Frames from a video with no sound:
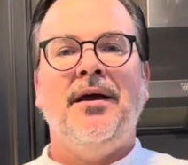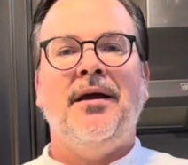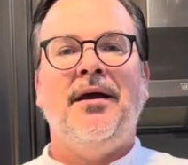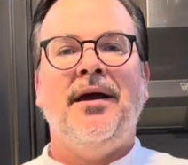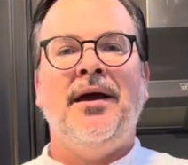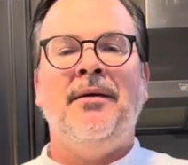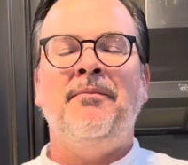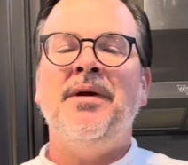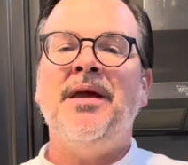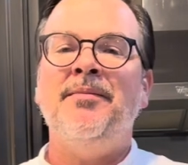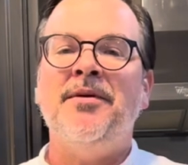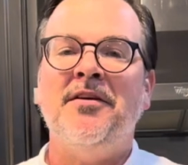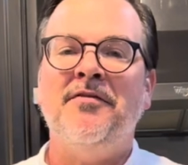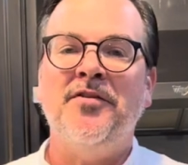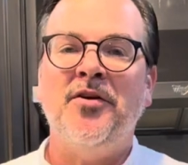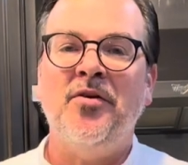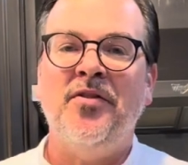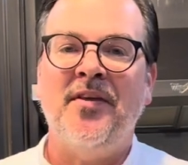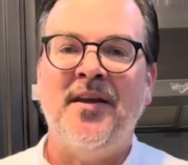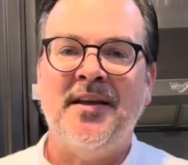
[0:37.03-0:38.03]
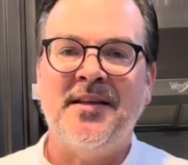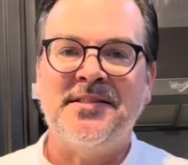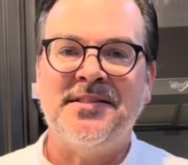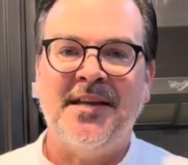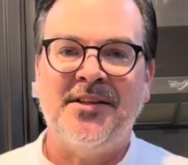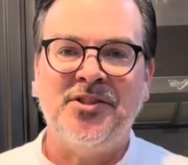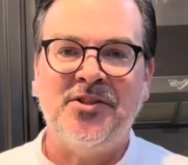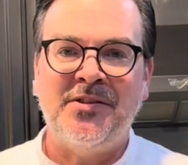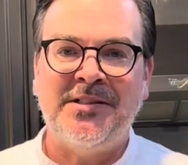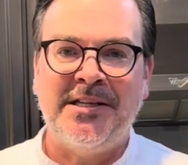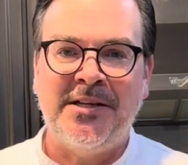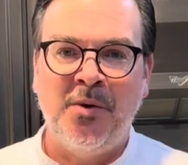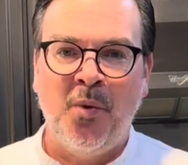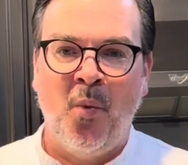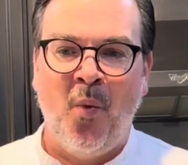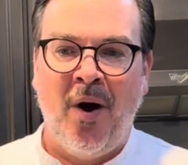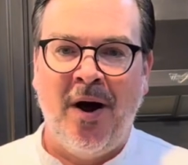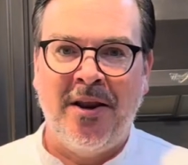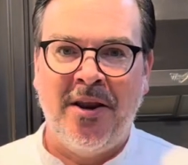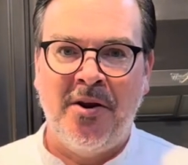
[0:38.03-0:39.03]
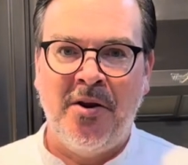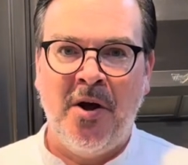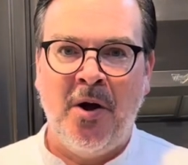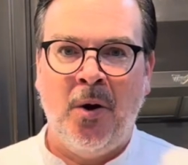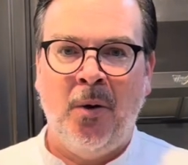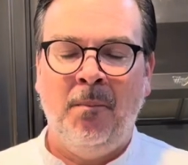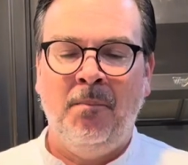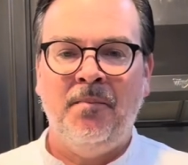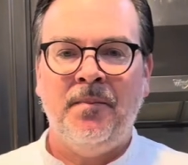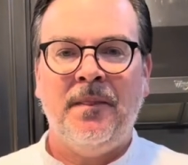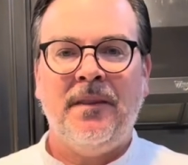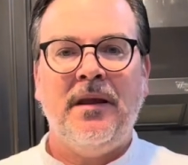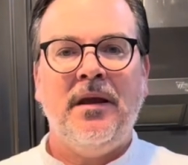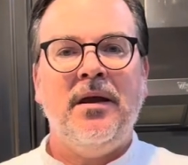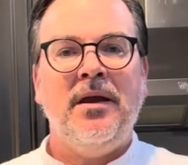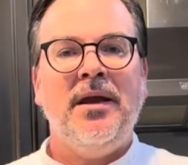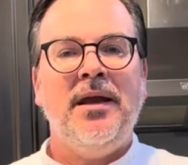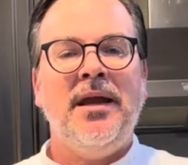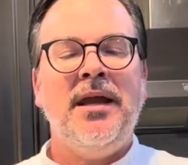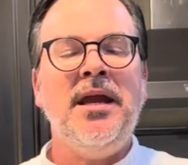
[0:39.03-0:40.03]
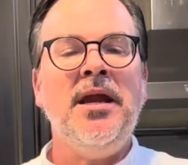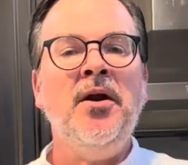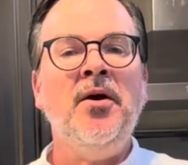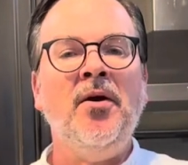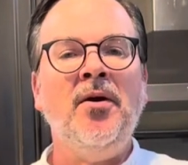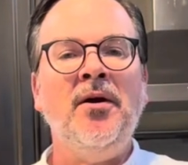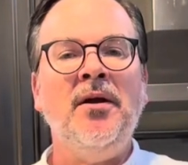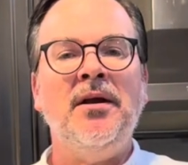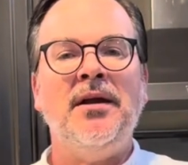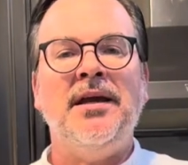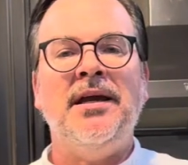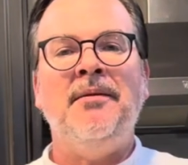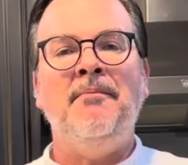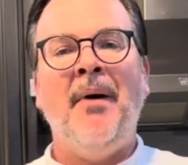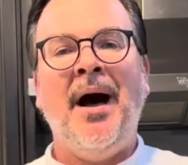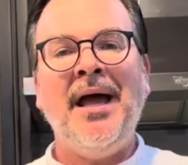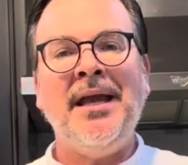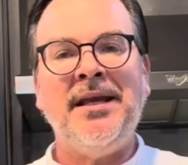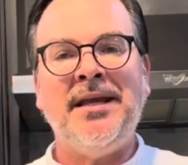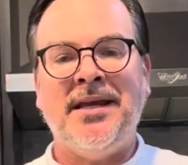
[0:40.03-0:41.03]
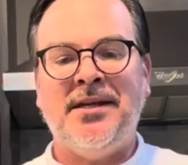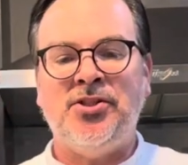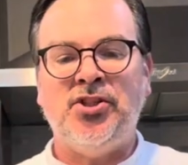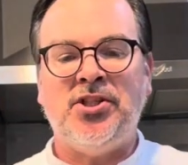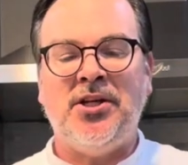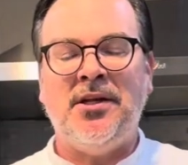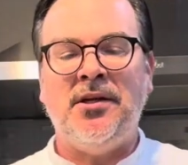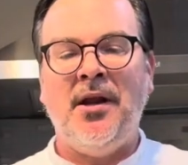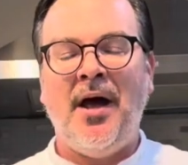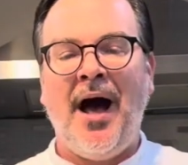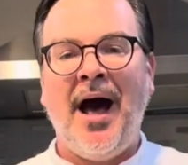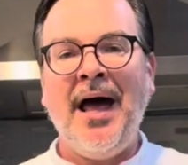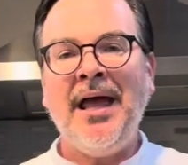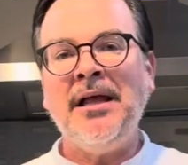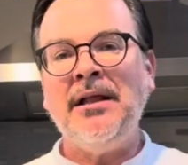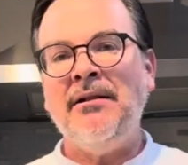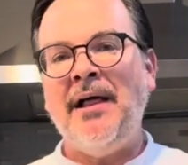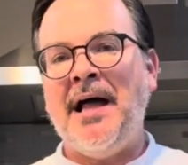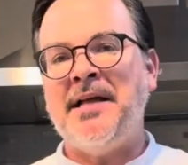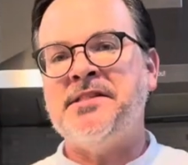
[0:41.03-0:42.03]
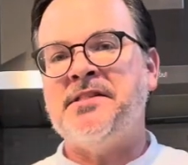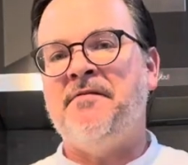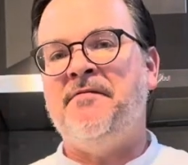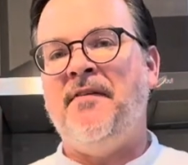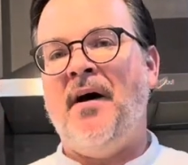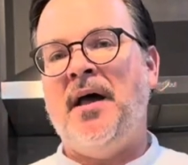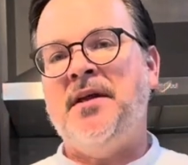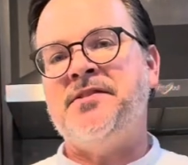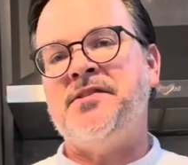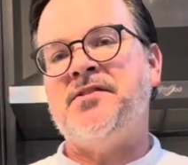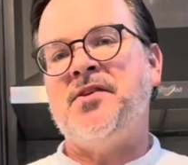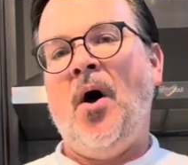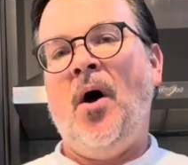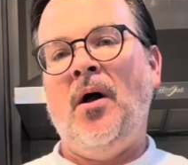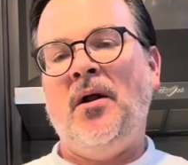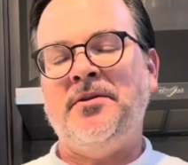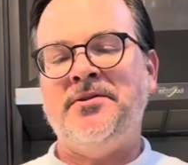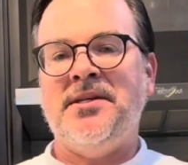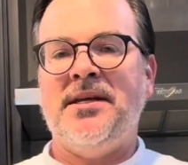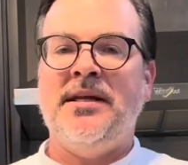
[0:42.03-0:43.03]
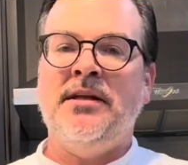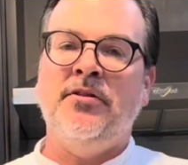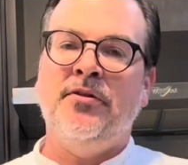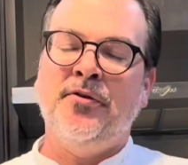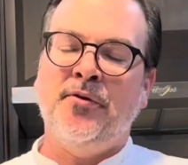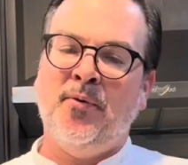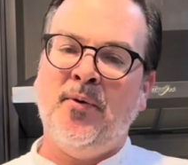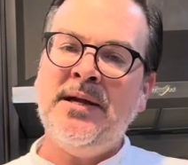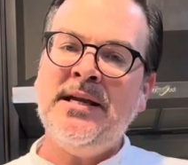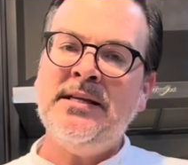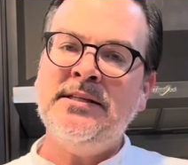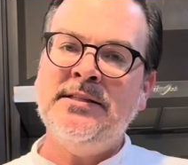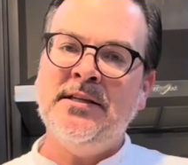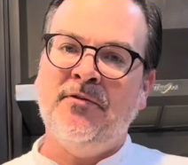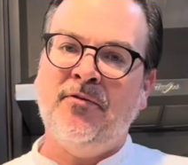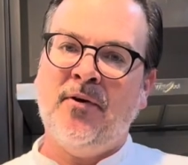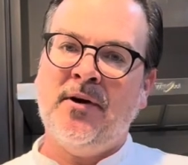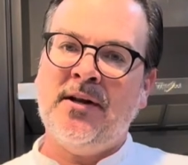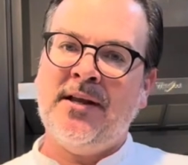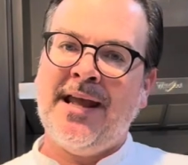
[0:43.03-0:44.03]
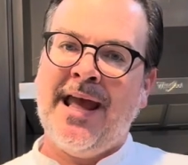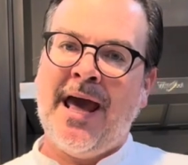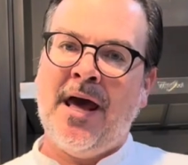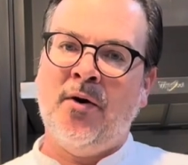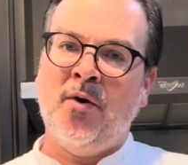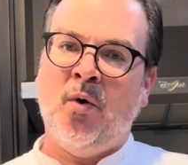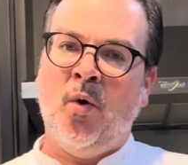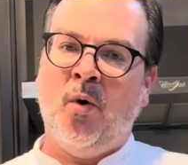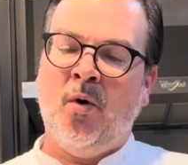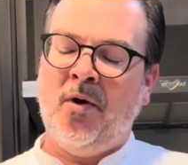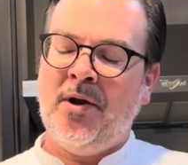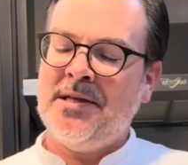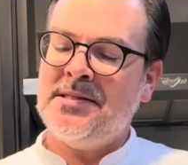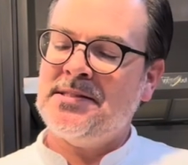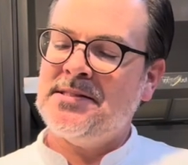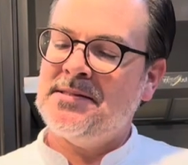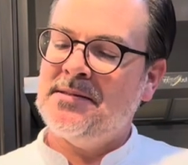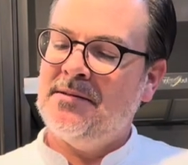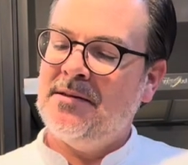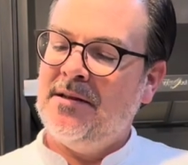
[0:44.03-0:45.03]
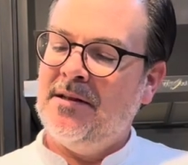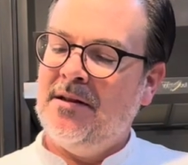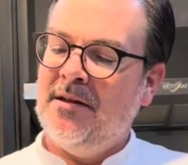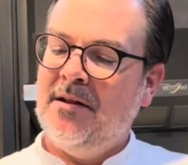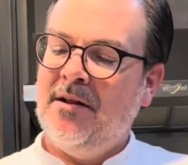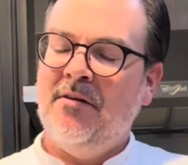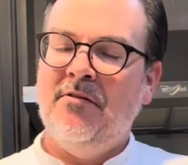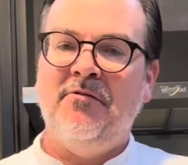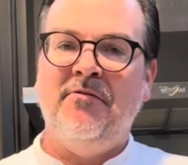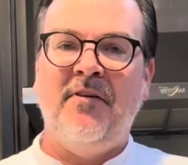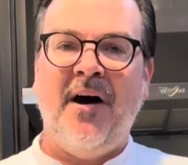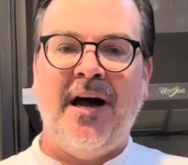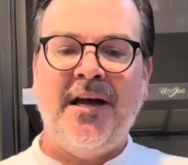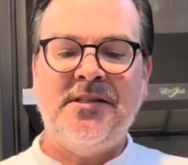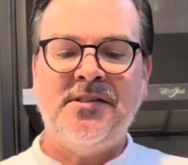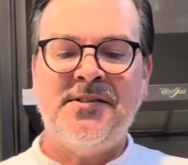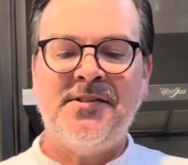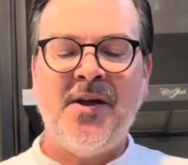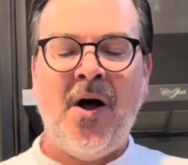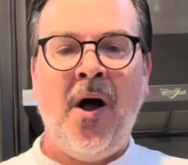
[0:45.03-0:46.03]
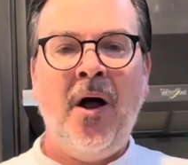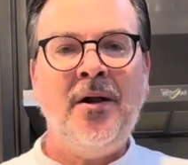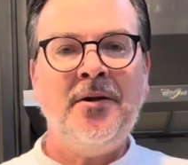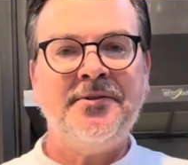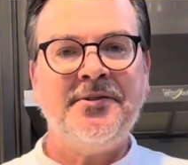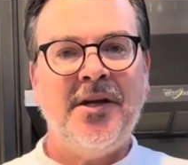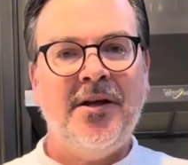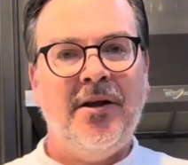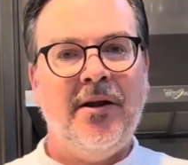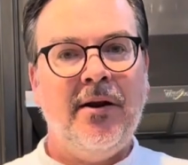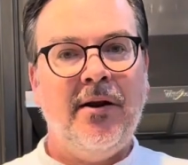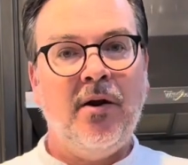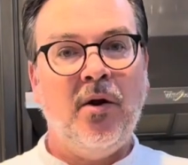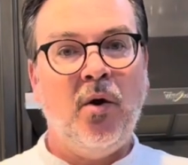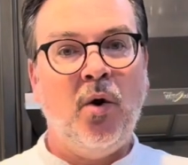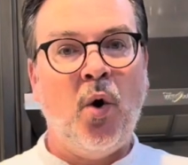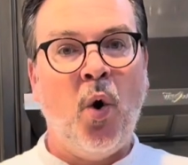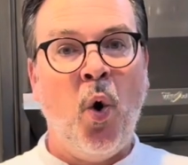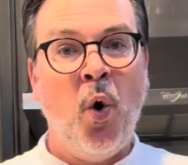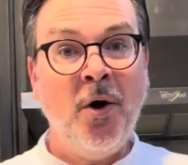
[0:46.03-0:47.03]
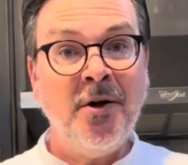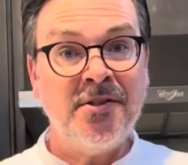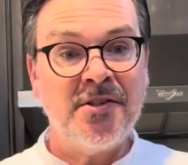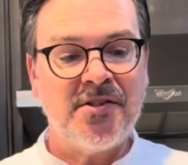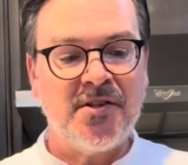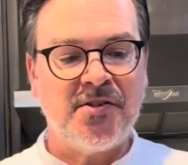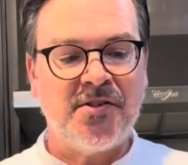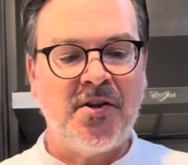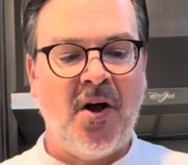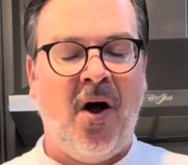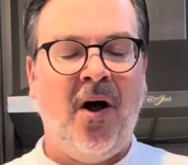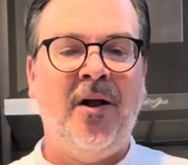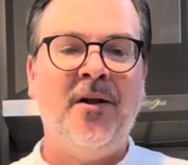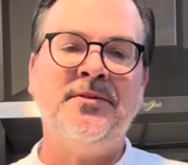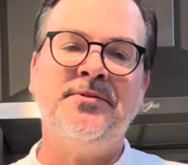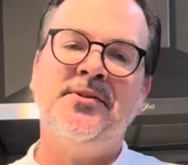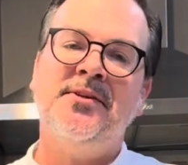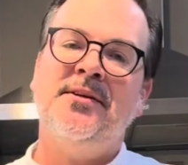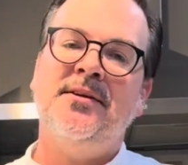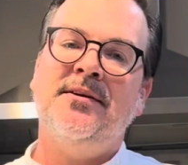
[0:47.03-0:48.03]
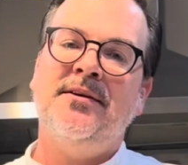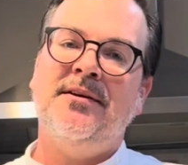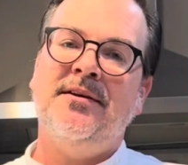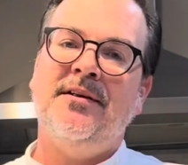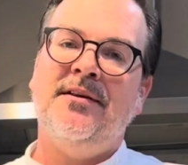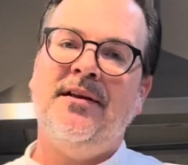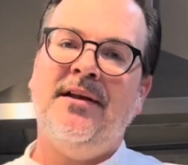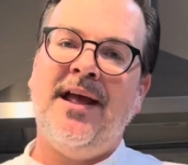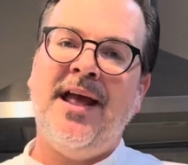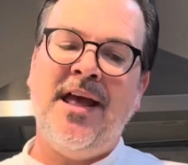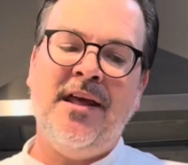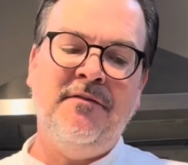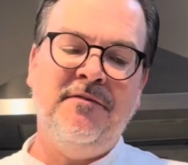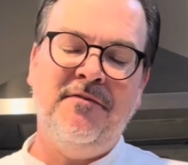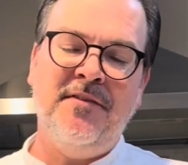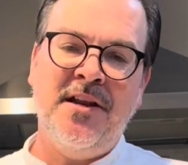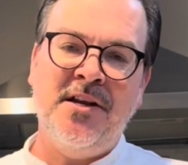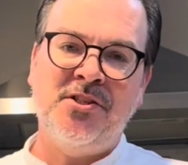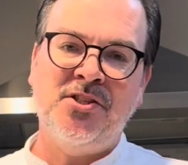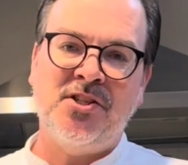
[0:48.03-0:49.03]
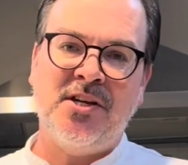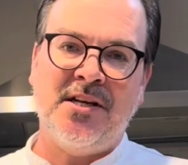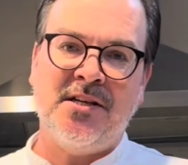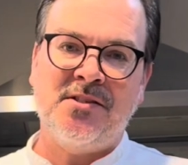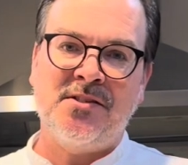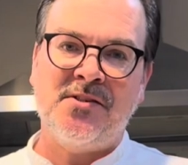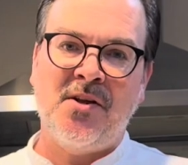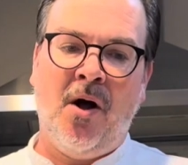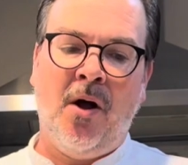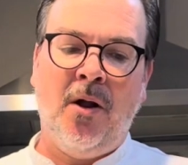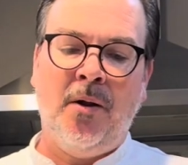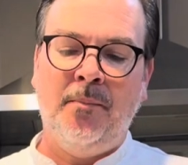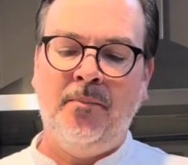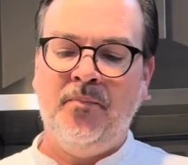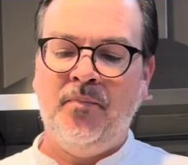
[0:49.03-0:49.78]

and maybe a few things that you didn't want to know. Here in my kitchen, I classify salt in 3 different categories: fine salt, coarse salt, and finishing salt.